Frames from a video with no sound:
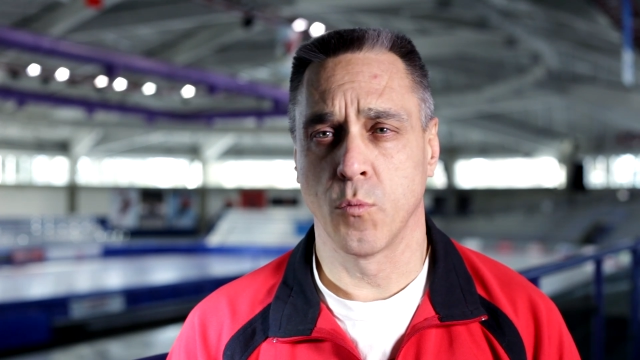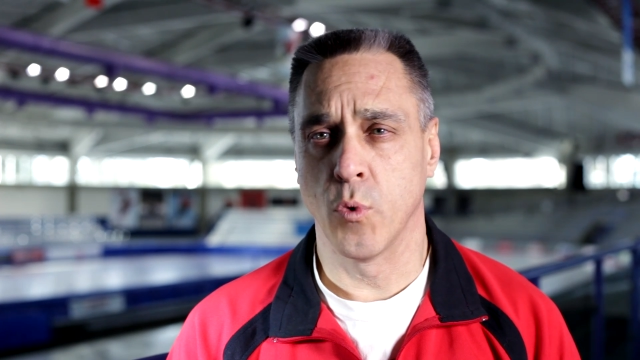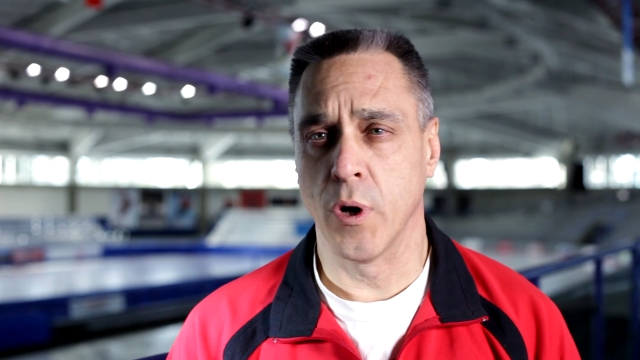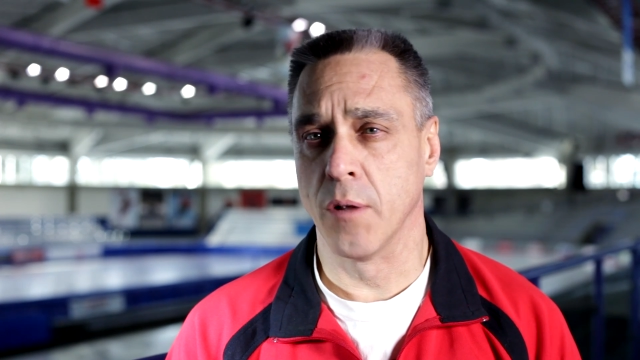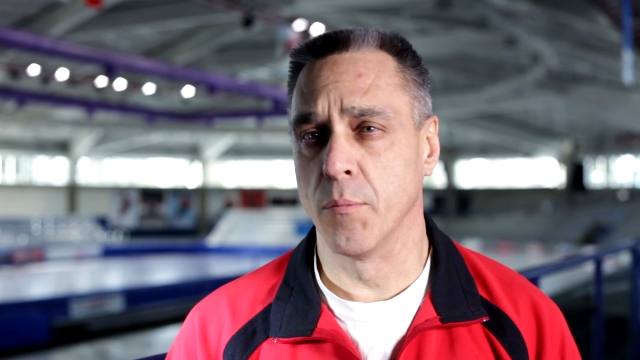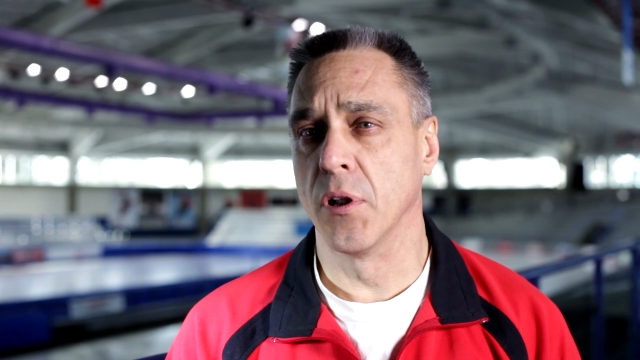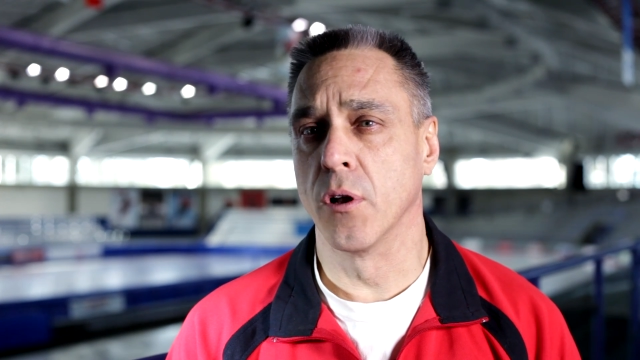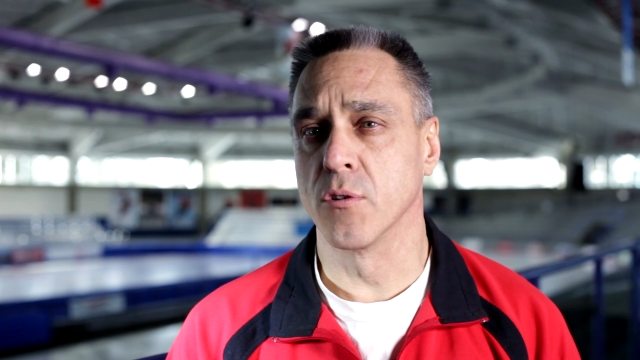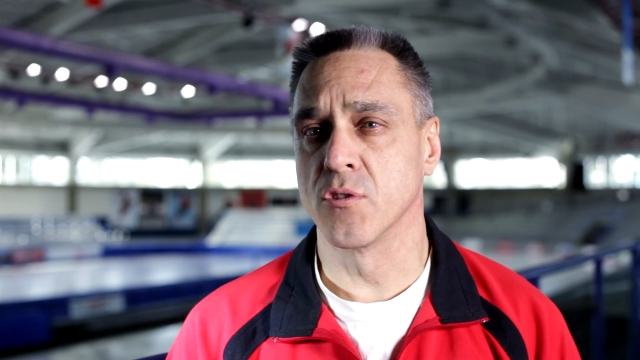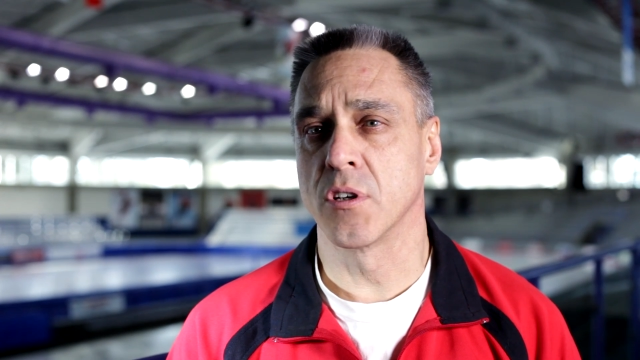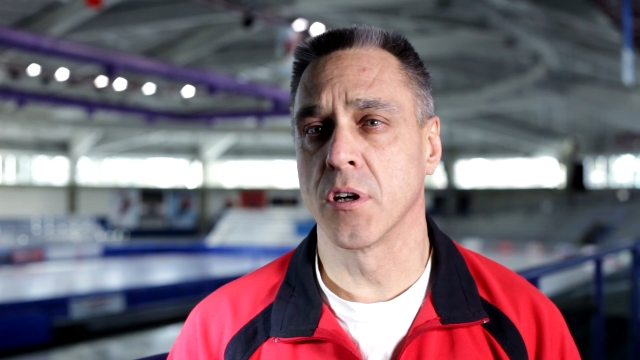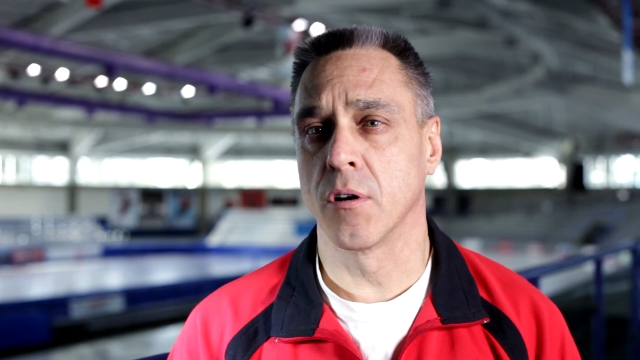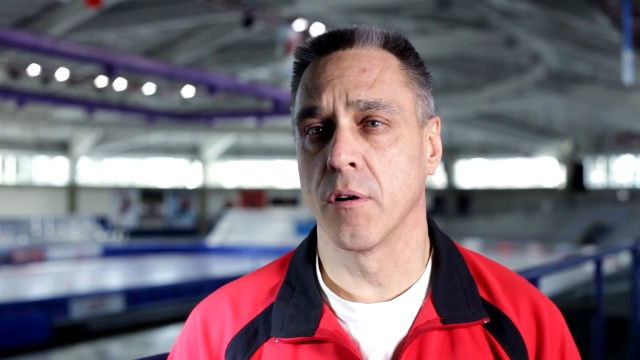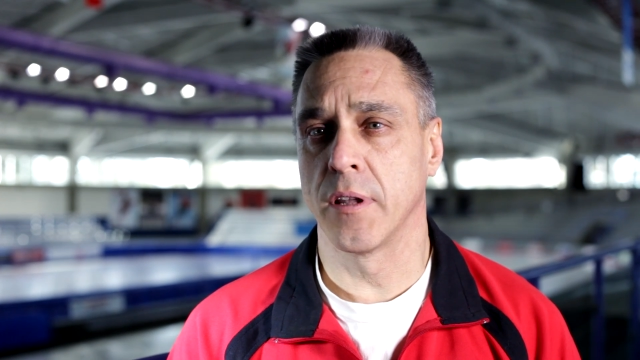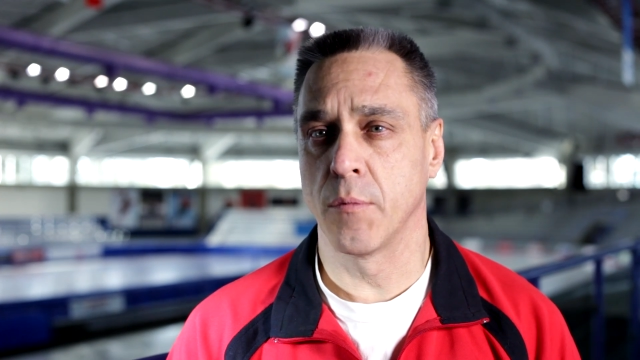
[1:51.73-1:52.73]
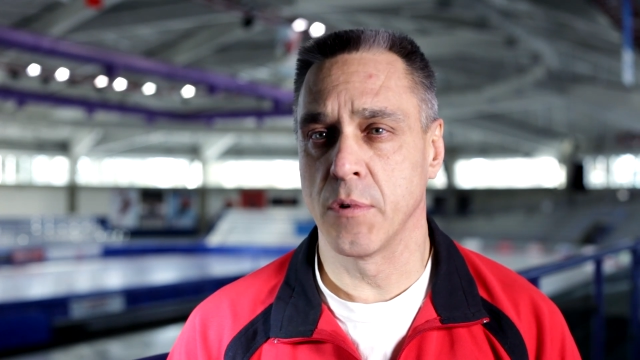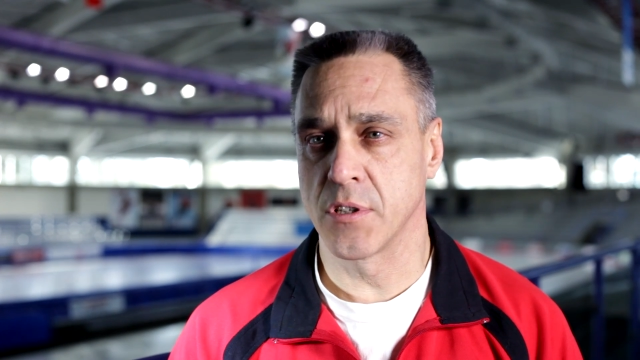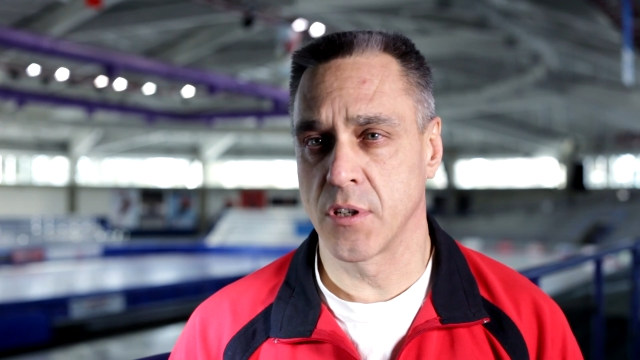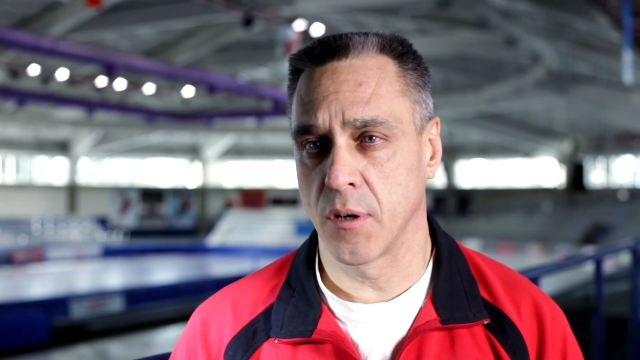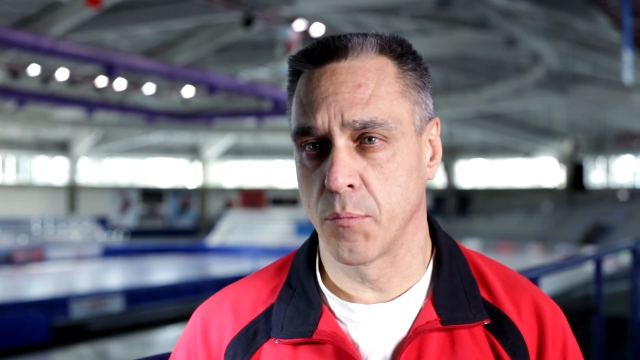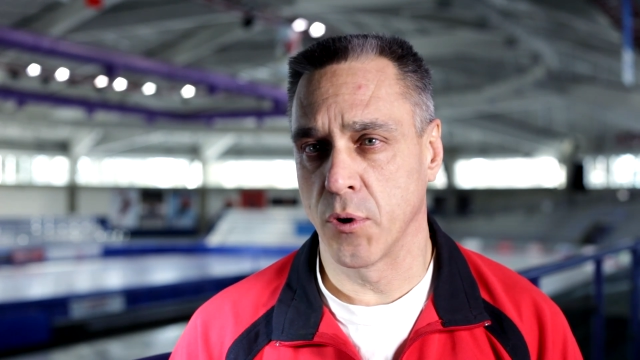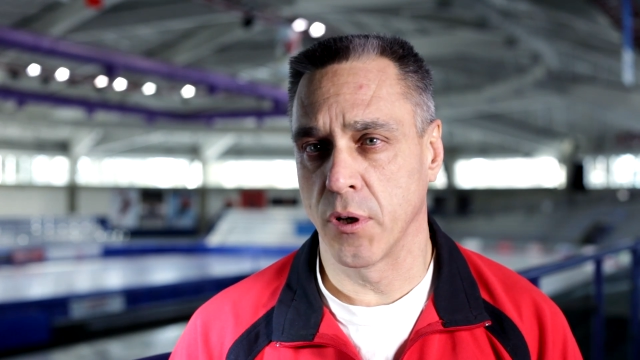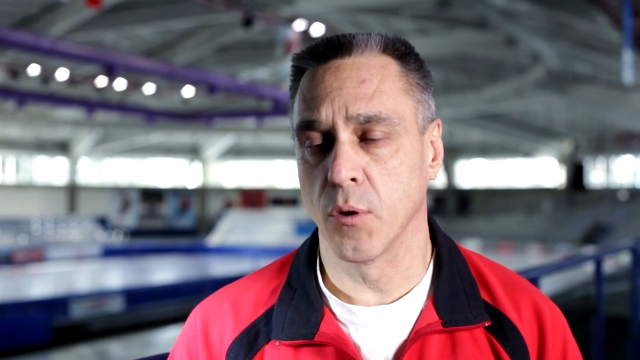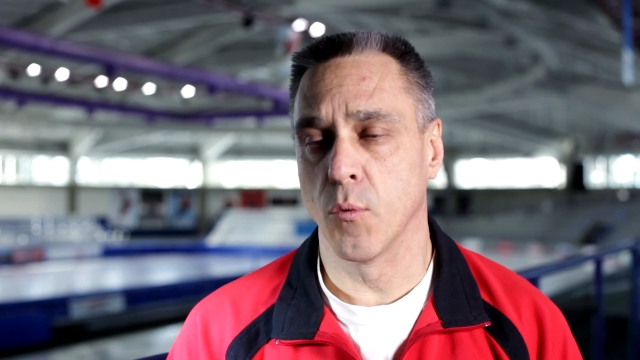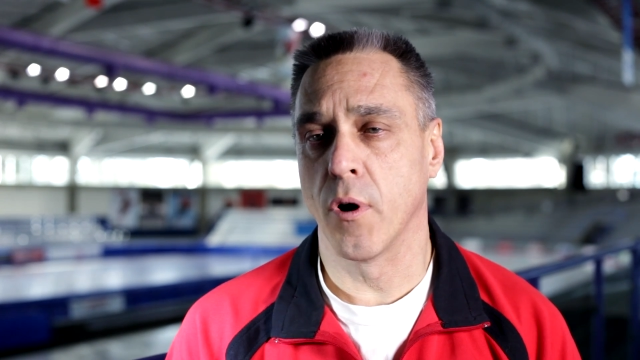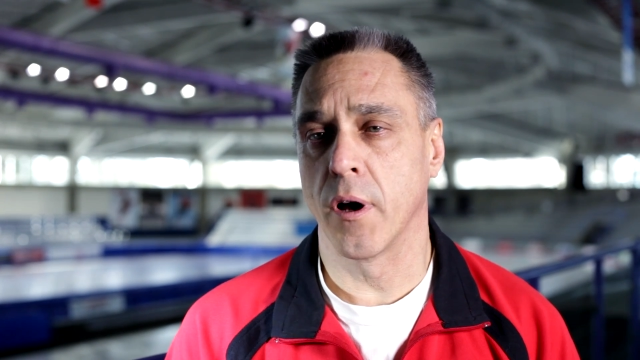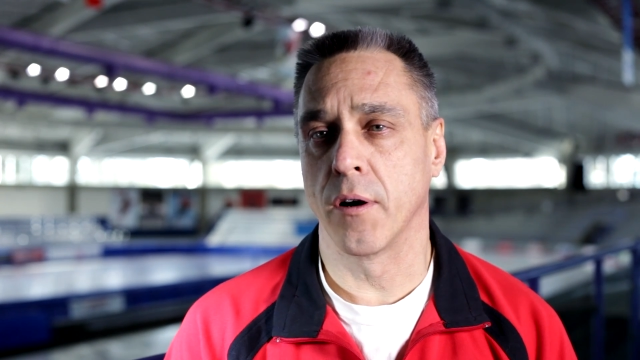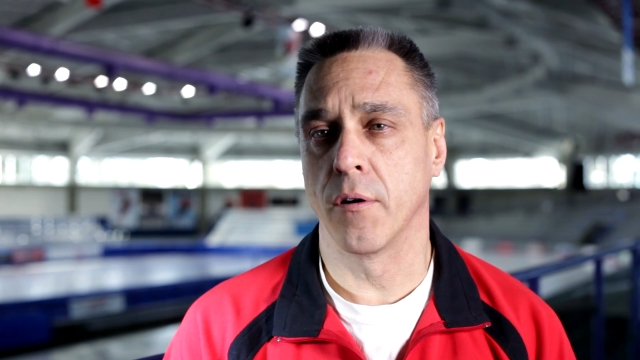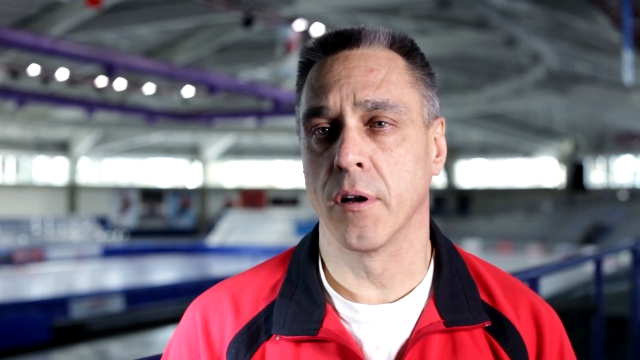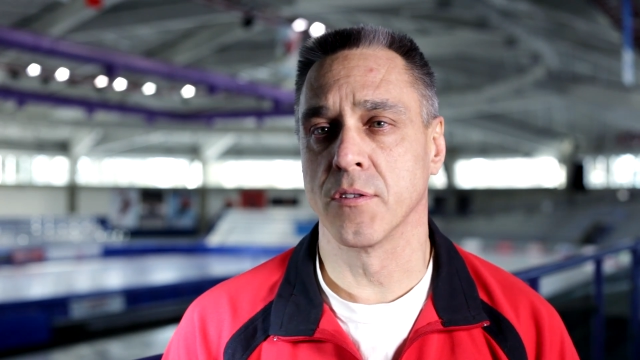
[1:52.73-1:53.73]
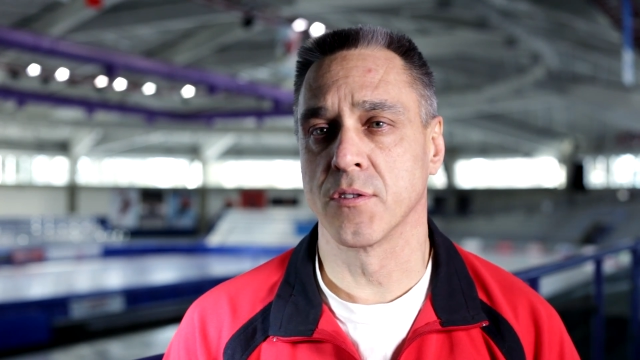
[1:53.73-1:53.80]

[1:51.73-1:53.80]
well below zero, and then we start putting the water on